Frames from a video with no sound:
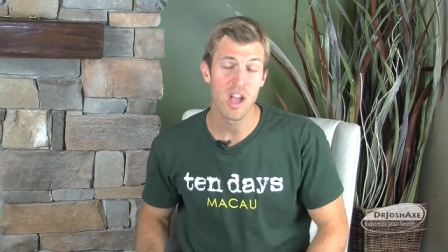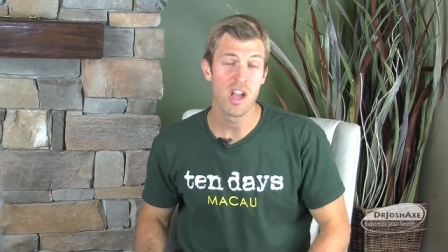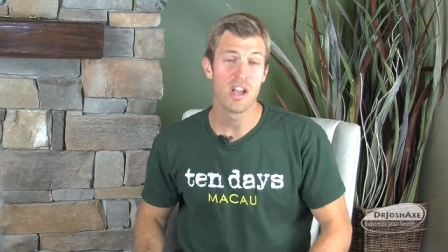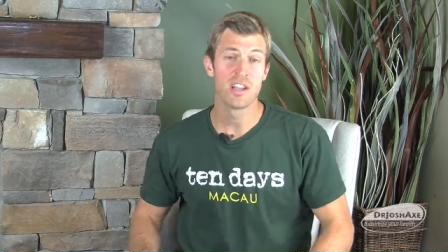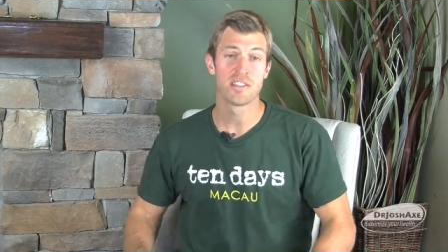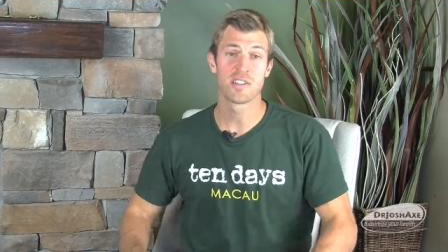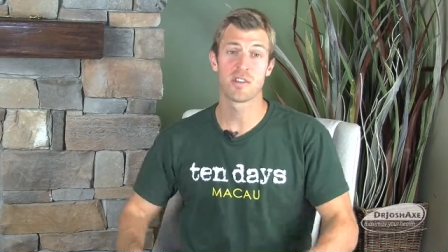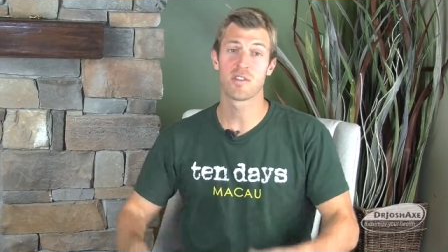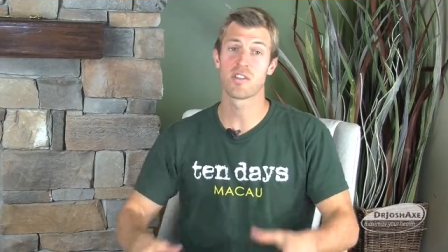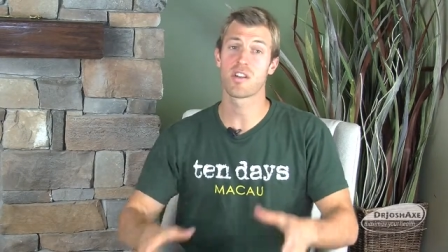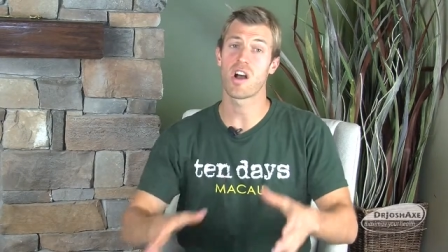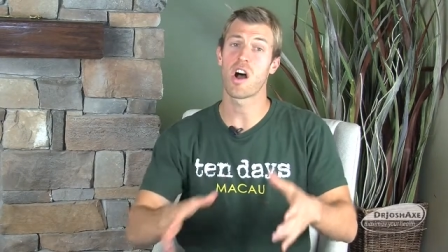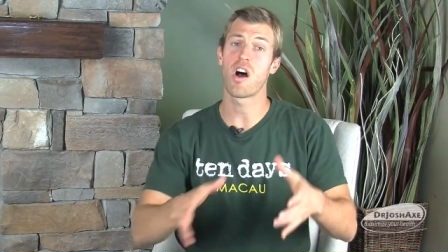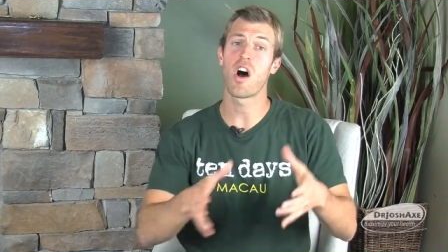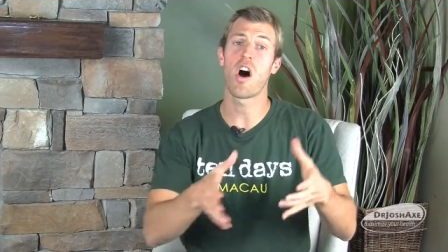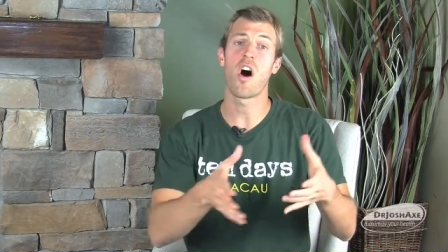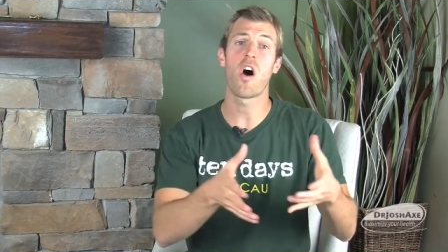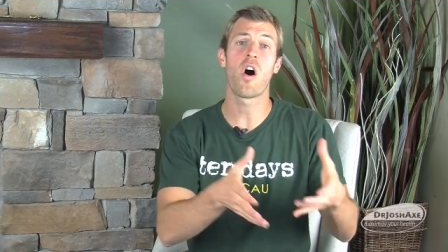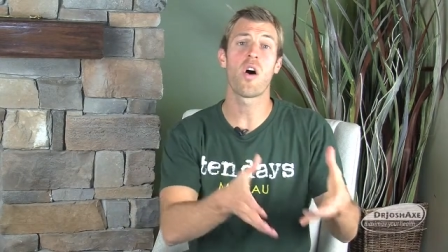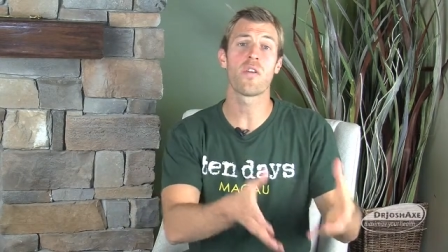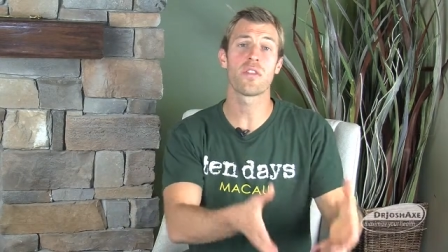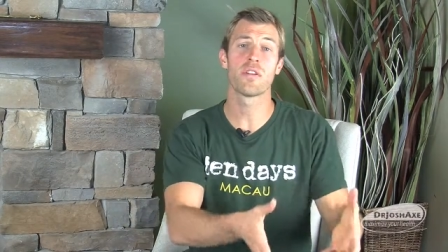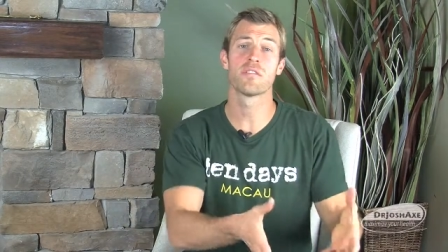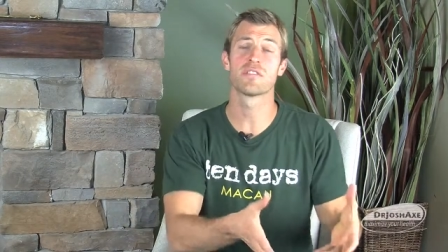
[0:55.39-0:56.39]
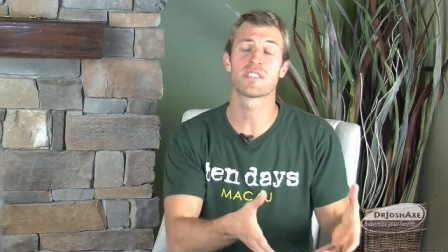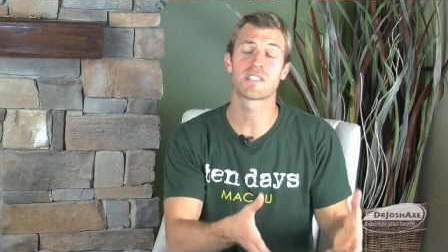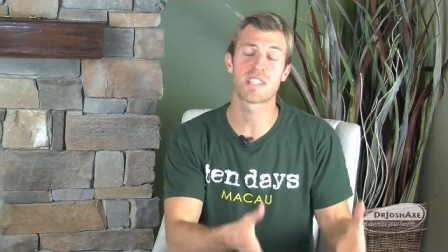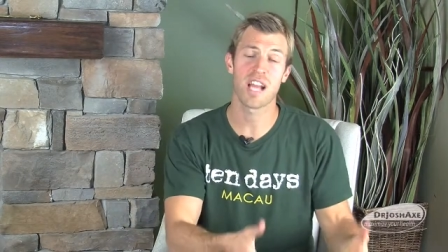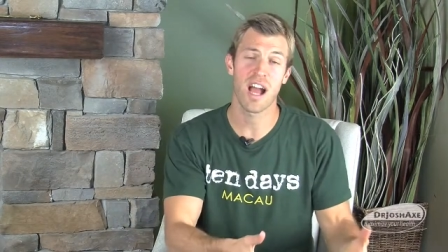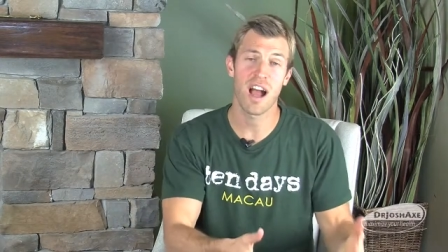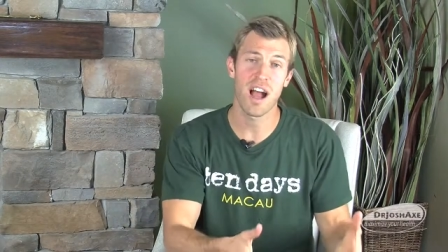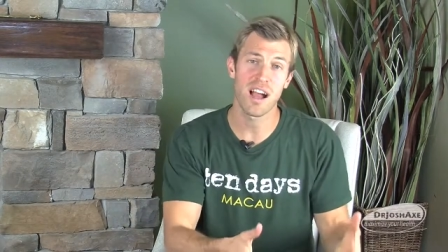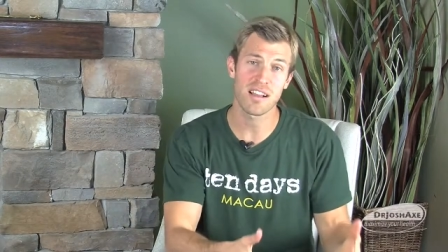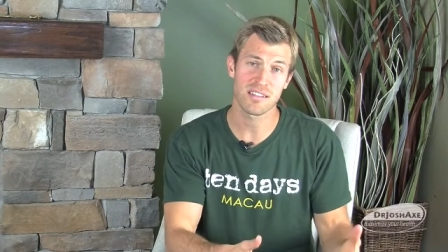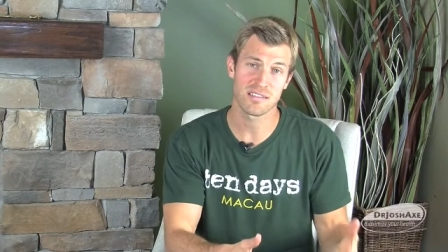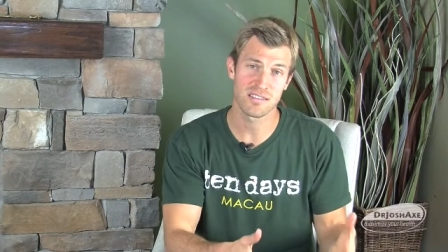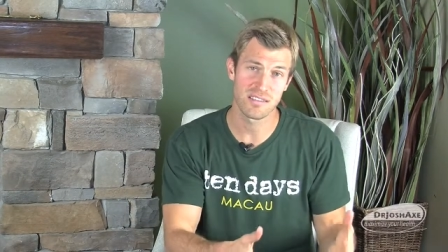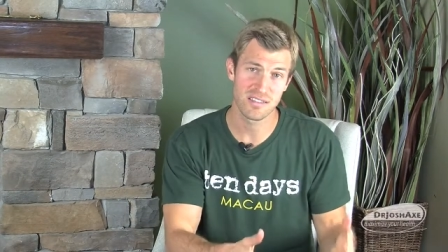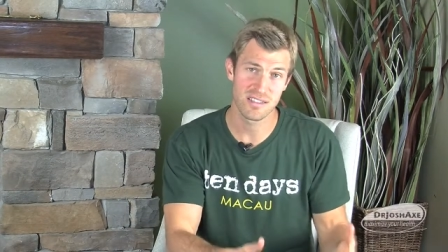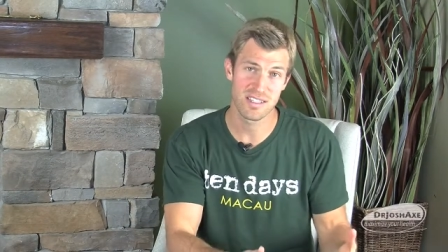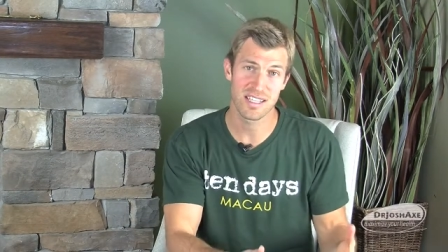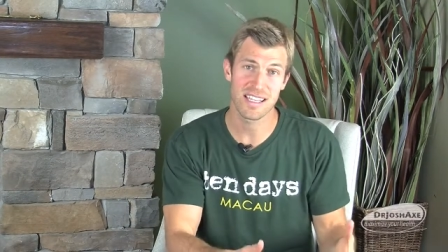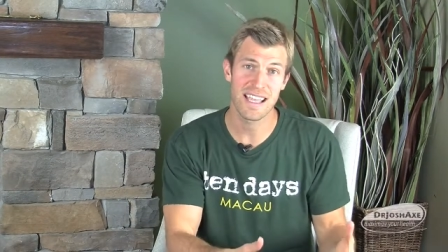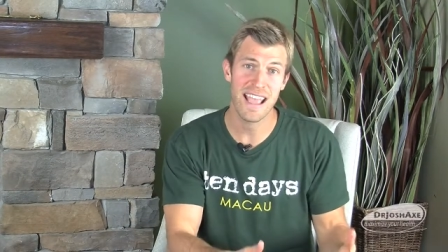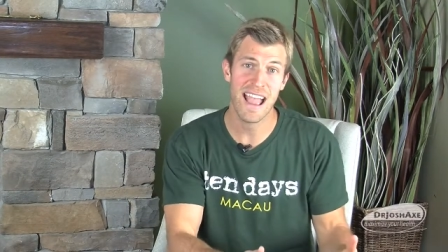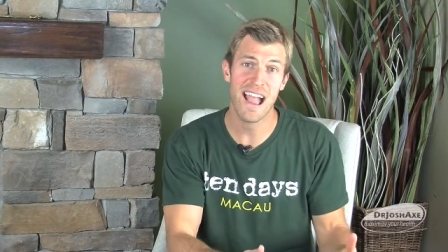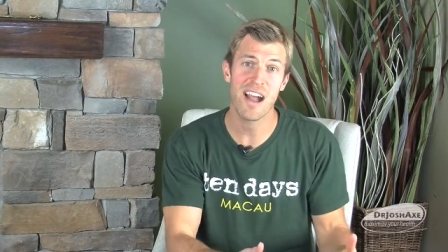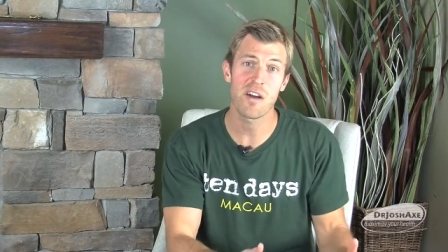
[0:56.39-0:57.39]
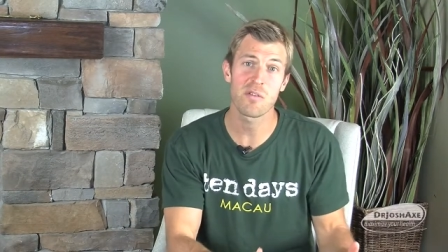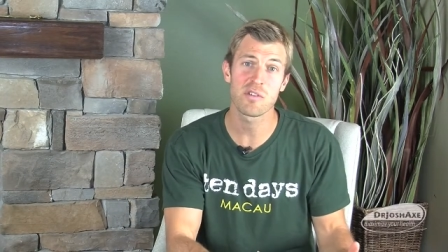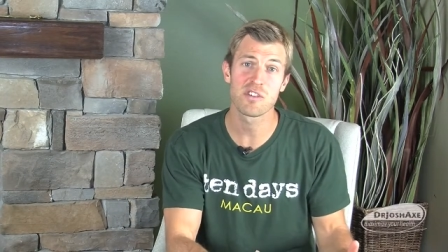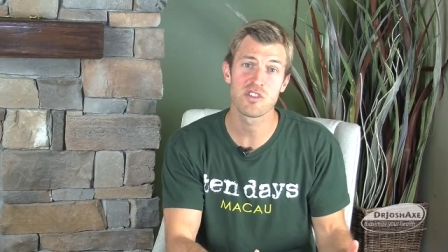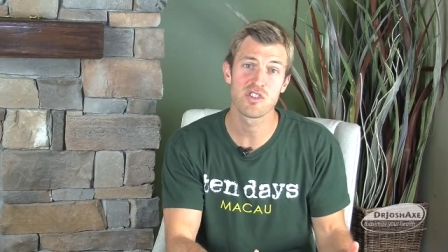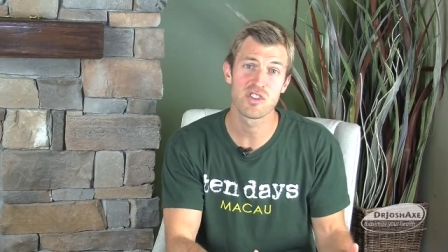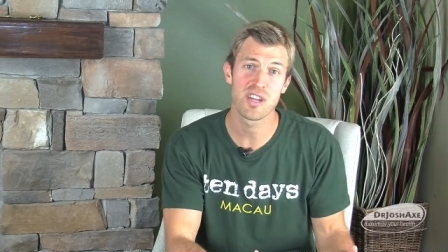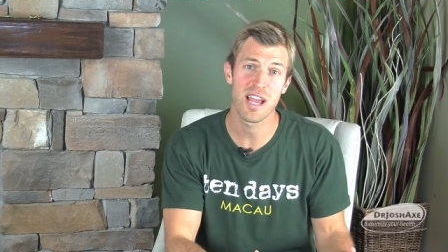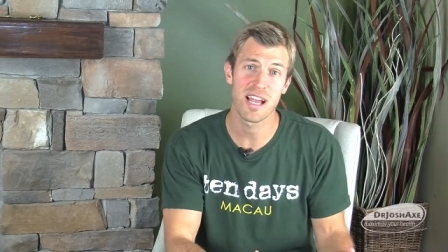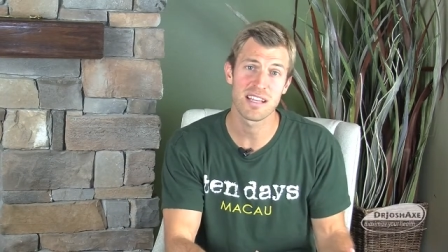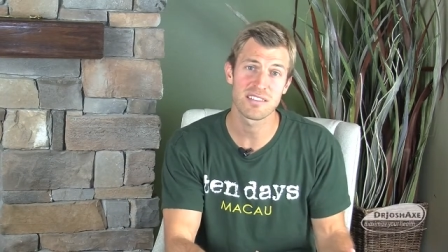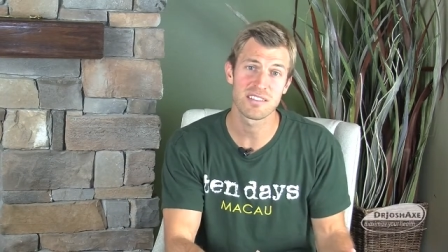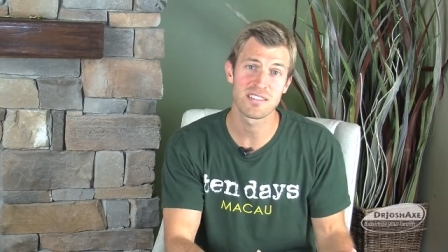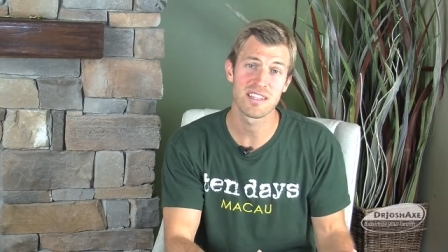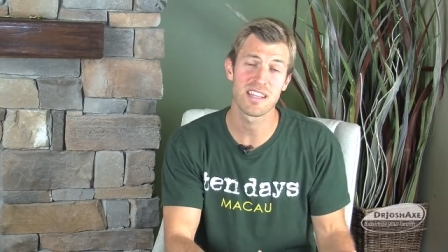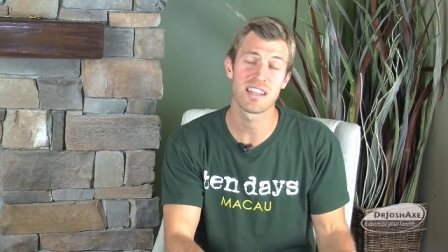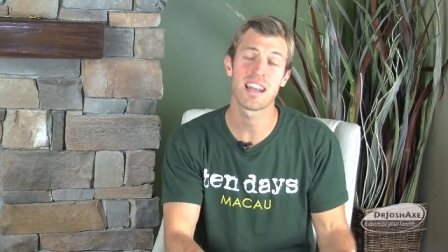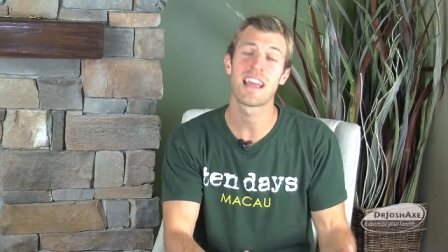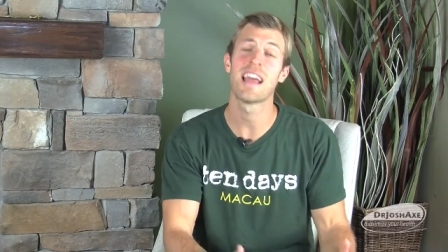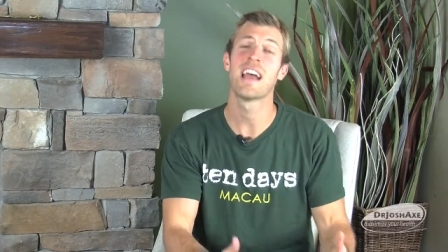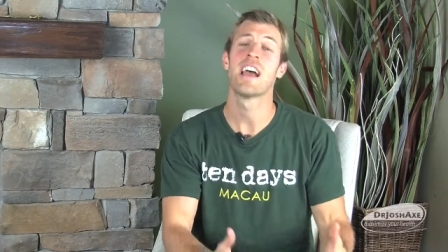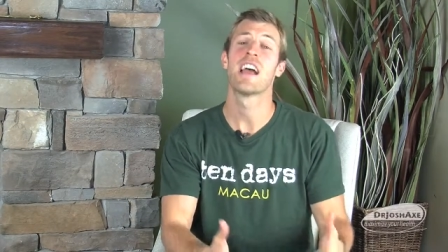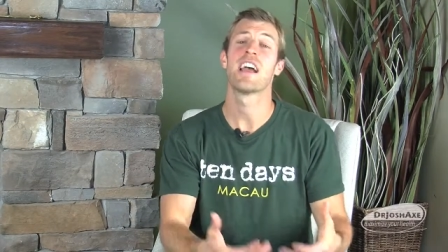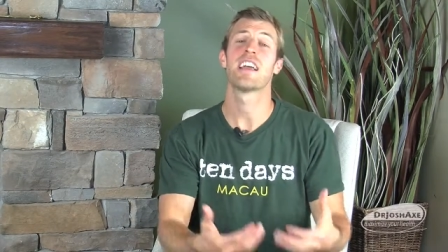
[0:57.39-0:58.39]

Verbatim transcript: so that all those toxins the cow ingested